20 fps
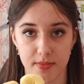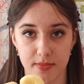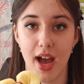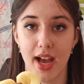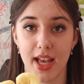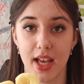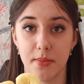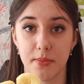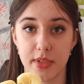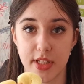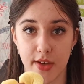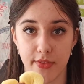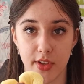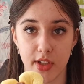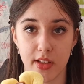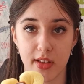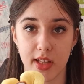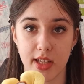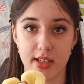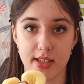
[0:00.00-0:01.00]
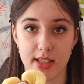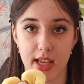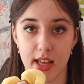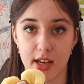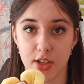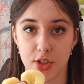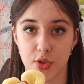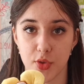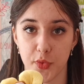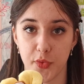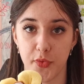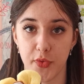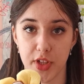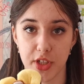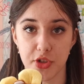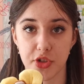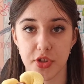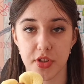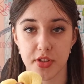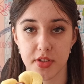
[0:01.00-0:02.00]
I am definitely excited to
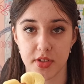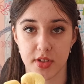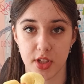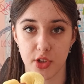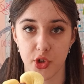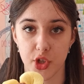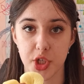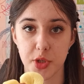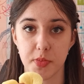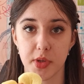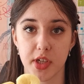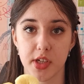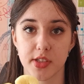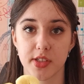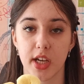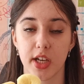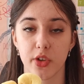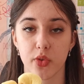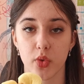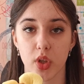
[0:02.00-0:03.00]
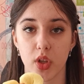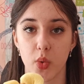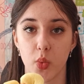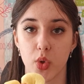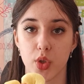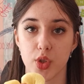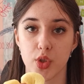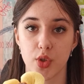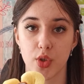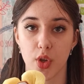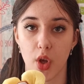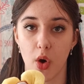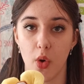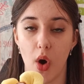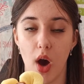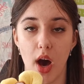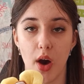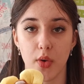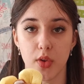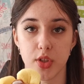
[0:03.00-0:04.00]
finish this series because I really want to
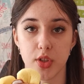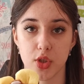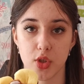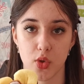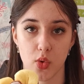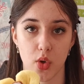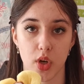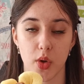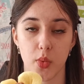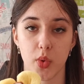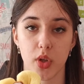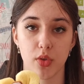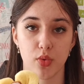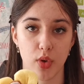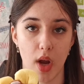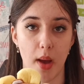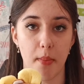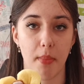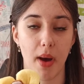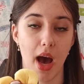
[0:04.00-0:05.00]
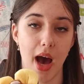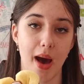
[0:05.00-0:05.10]
know how the story will wrap